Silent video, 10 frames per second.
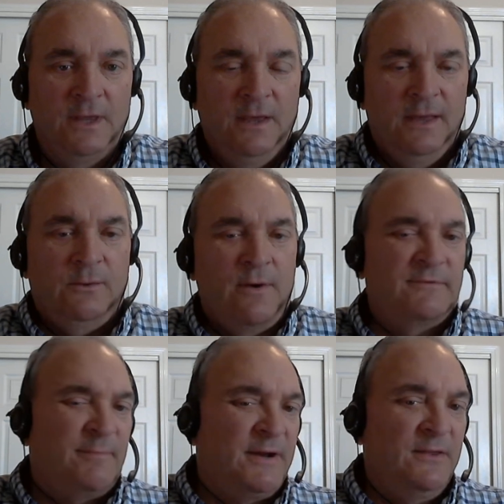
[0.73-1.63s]
Hello,
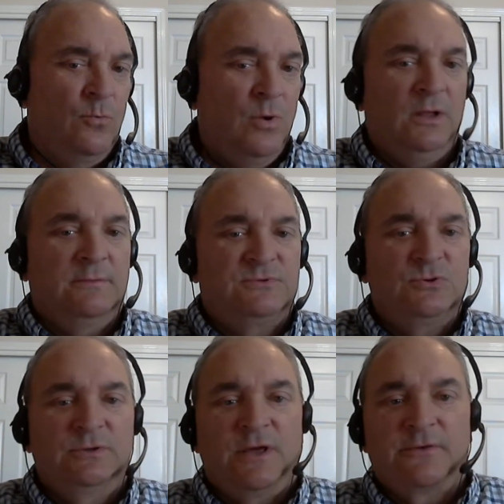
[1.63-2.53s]
everybody. Welcome
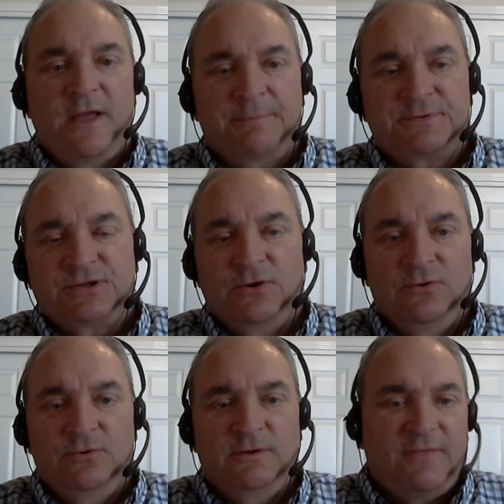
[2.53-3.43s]
to another
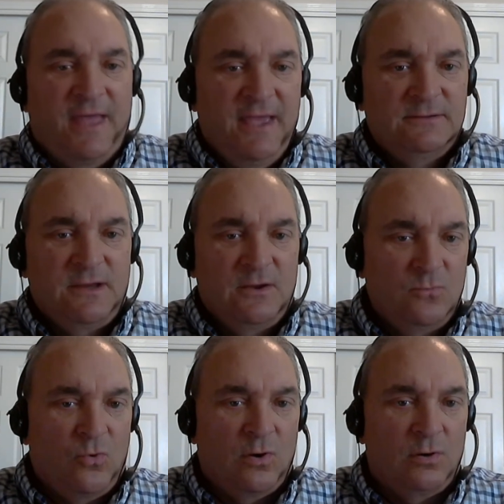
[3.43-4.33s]
episode of the
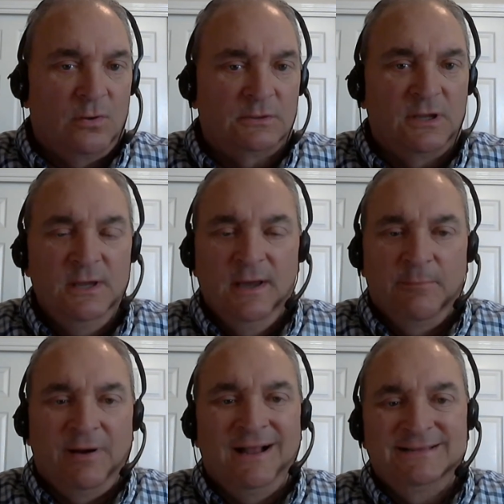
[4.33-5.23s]
Handgun World
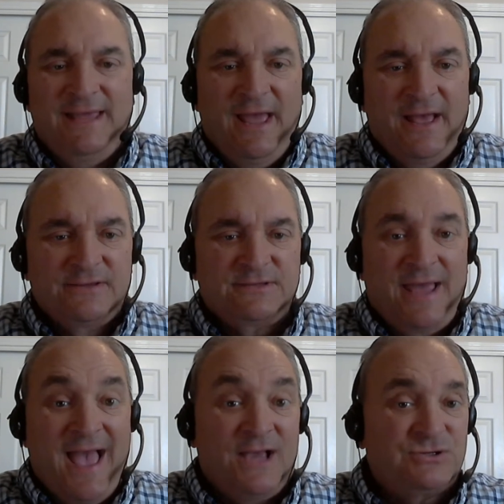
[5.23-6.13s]
podcast.
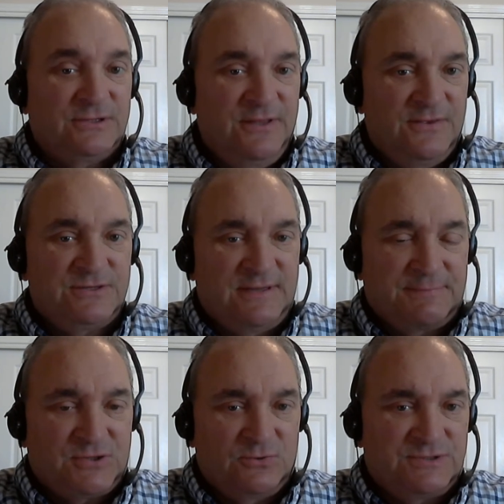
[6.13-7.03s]
Actually, this is
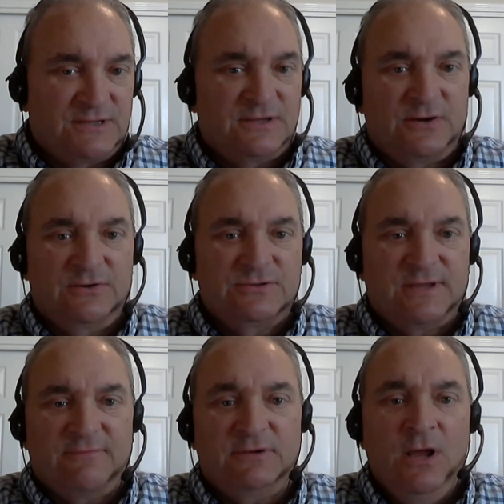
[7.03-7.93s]
episode
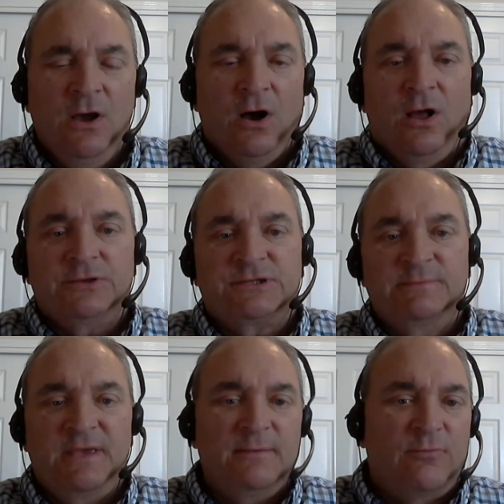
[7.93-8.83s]
607, also
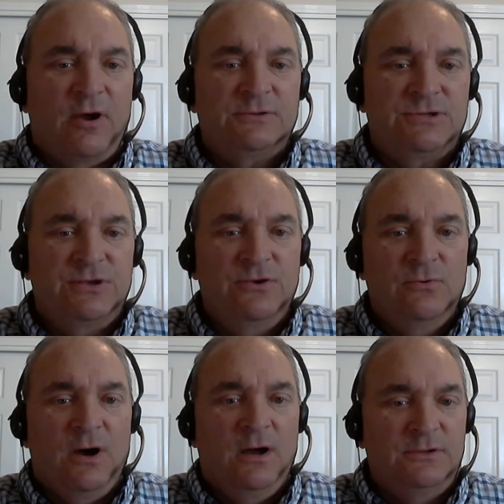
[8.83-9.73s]
being brought to
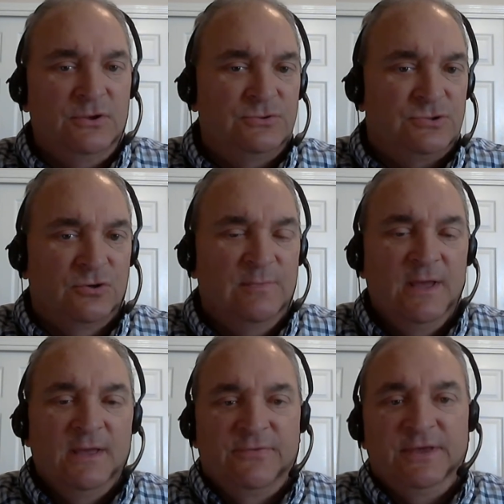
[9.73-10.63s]
you on YouTube.
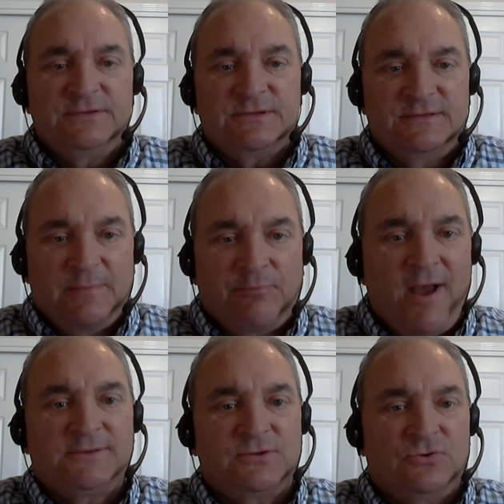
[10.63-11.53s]
This is a
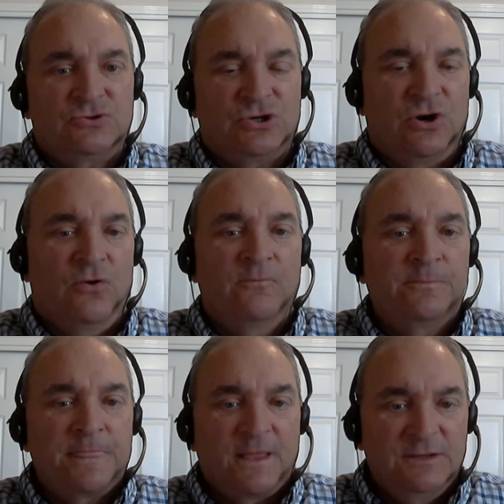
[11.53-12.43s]
practical show
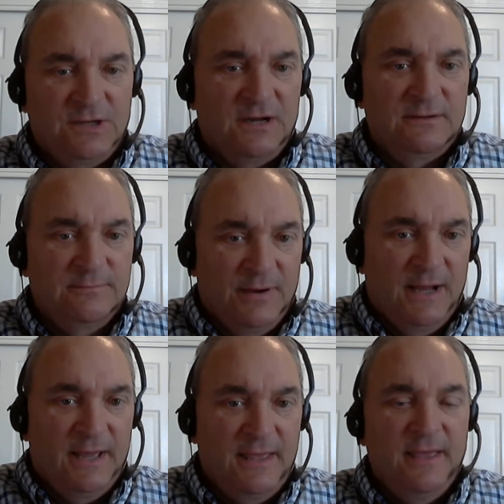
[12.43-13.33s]
done
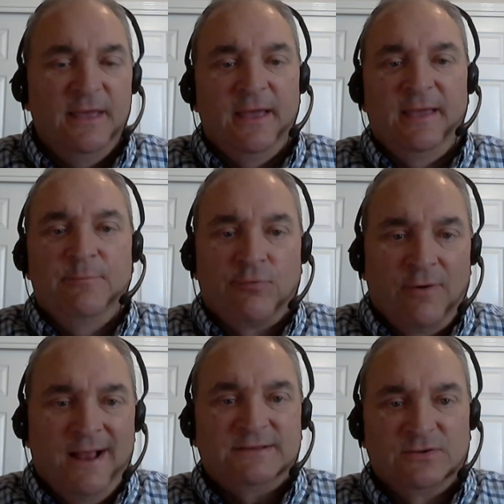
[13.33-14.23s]
by a
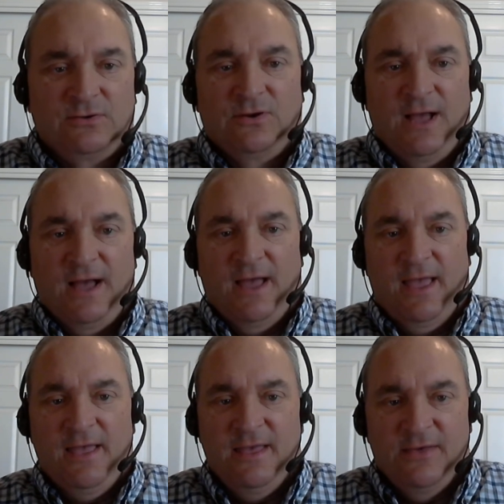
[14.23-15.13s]
practical
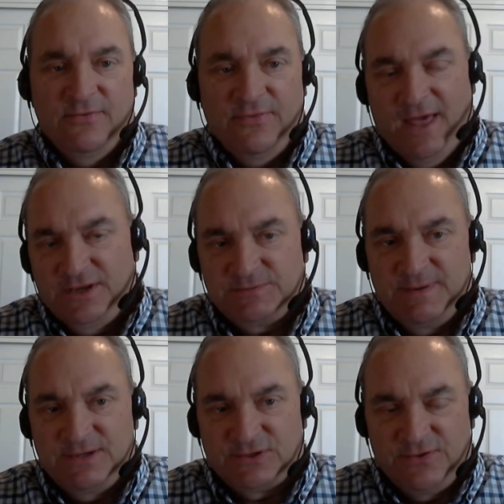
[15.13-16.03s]
guy. That is
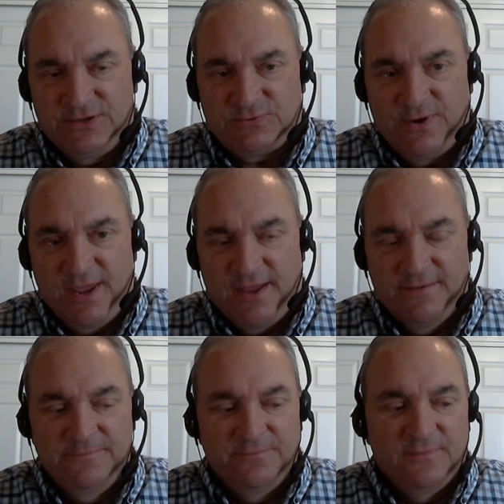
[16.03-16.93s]
me. So, this week,
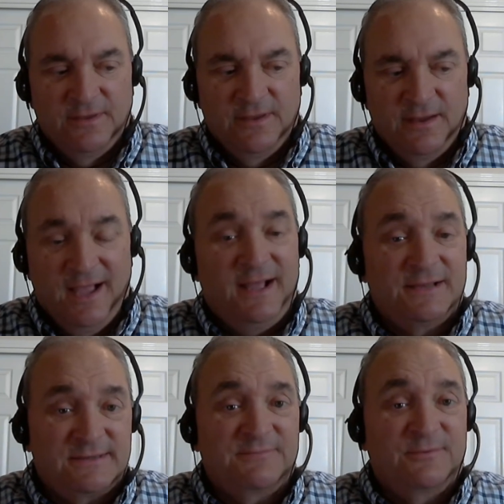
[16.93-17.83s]
I
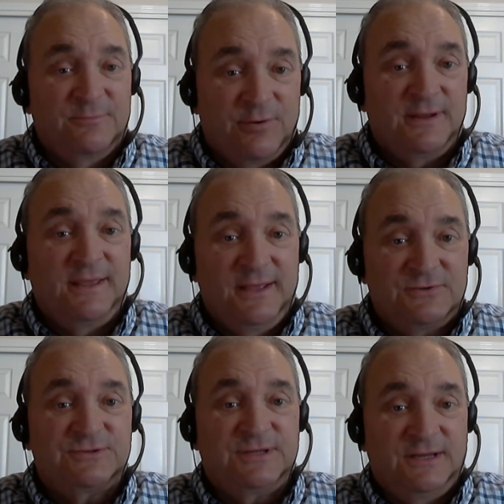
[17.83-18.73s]
got something pretty
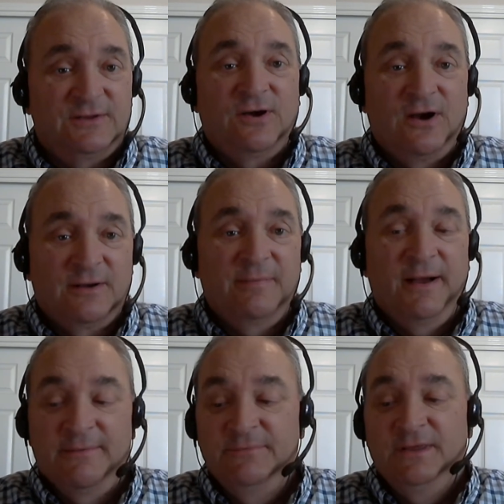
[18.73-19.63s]
interesting to talk
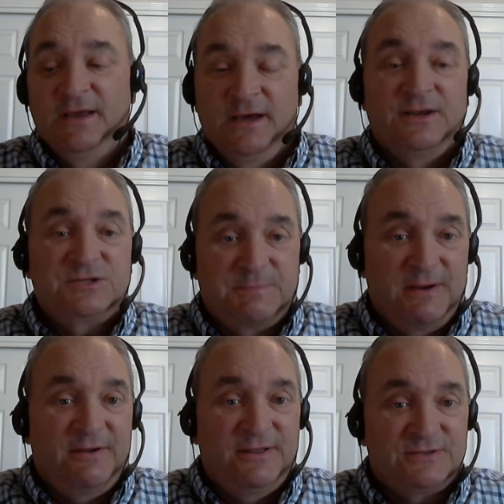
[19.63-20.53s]
about an
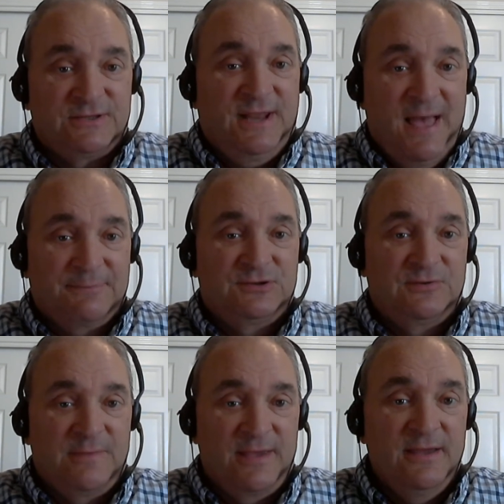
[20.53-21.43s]
experience that happened to
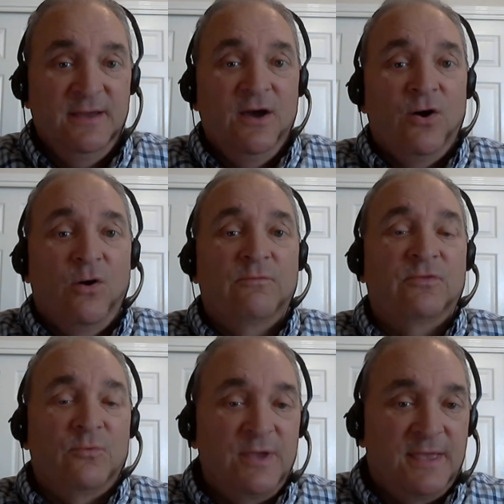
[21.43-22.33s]
me over
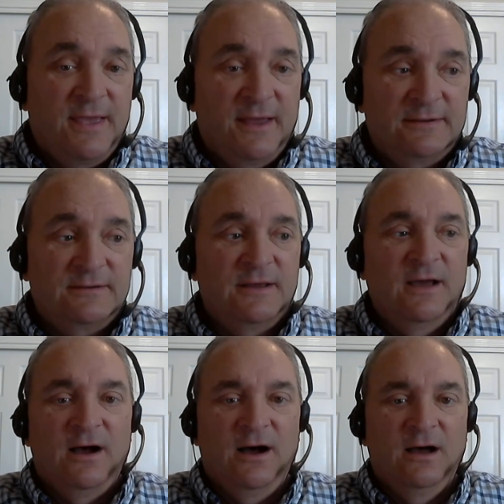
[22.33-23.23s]
the weekend
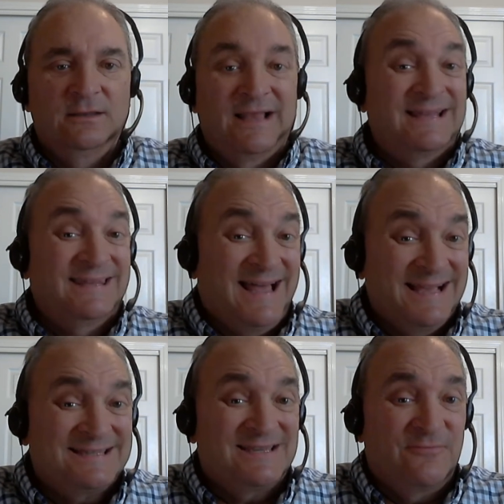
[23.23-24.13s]
on
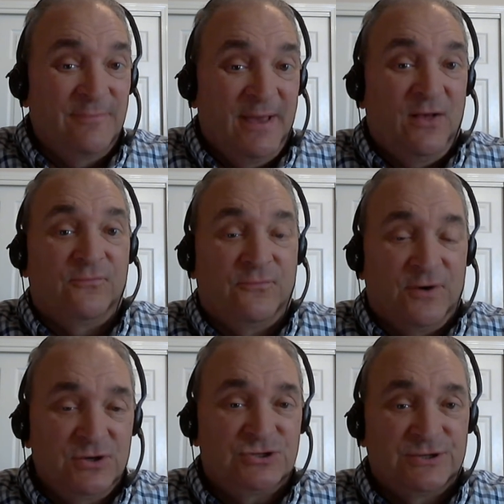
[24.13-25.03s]
lots of
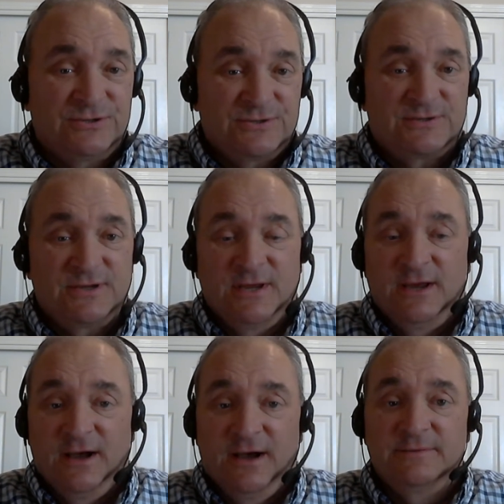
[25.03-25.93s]
malfunctions
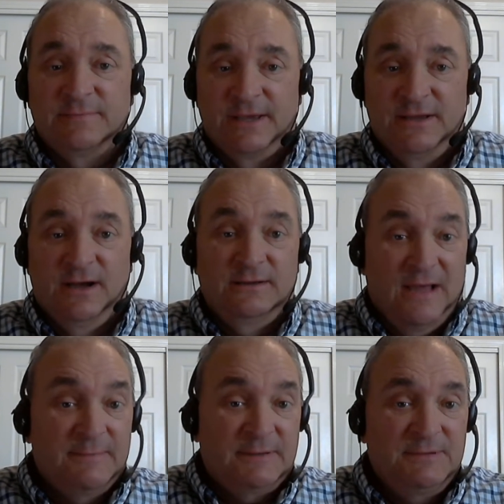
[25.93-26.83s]
on my gun.
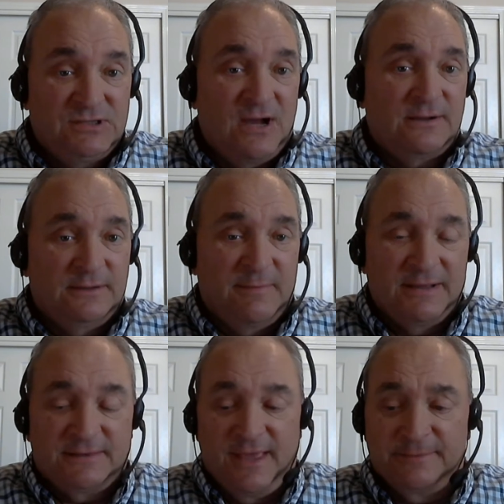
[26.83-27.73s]
I'm going to be talking
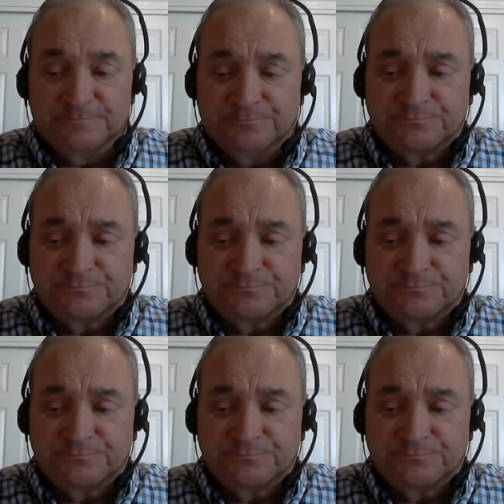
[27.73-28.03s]
about that